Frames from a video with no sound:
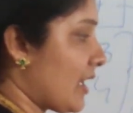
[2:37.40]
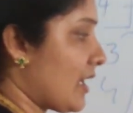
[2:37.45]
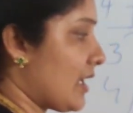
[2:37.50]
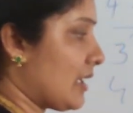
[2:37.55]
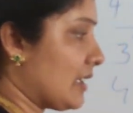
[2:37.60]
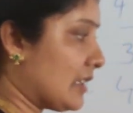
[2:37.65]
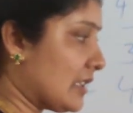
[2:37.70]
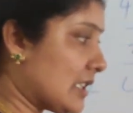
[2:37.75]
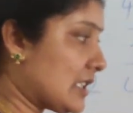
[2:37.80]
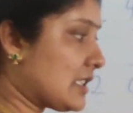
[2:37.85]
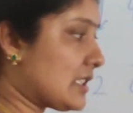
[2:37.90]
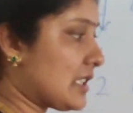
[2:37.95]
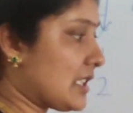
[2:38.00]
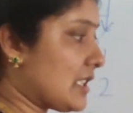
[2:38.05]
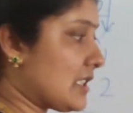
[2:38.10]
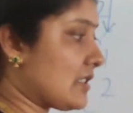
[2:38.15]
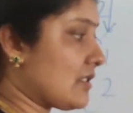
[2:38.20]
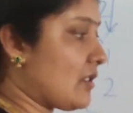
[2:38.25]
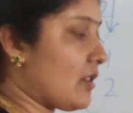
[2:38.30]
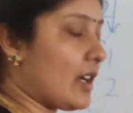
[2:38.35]
This
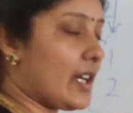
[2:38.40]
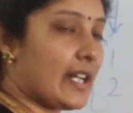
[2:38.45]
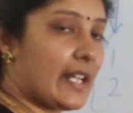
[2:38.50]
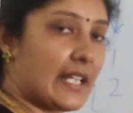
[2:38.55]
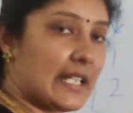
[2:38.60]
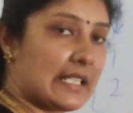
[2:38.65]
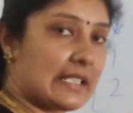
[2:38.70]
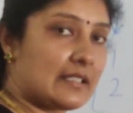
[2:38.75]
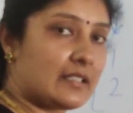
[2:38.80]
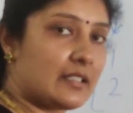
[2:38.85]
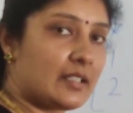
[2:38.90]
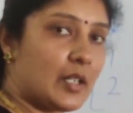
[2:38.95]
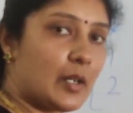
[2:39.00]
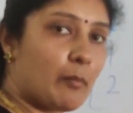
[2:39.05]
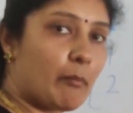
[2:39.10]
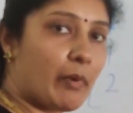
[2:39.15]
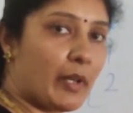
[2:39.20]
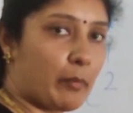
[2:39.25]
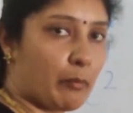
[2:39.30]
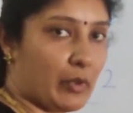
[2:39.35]
is called as a
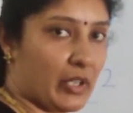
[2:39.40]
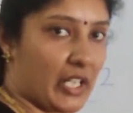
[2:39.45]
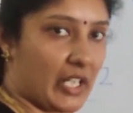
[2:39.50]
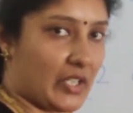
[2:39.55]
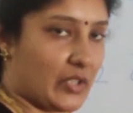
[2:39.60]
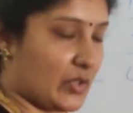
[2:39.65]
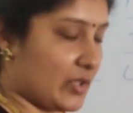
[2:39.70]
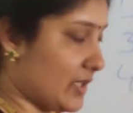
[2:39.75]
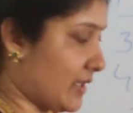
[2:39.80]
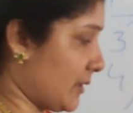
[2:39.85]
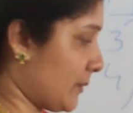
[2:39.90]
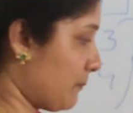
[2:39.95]
permutation.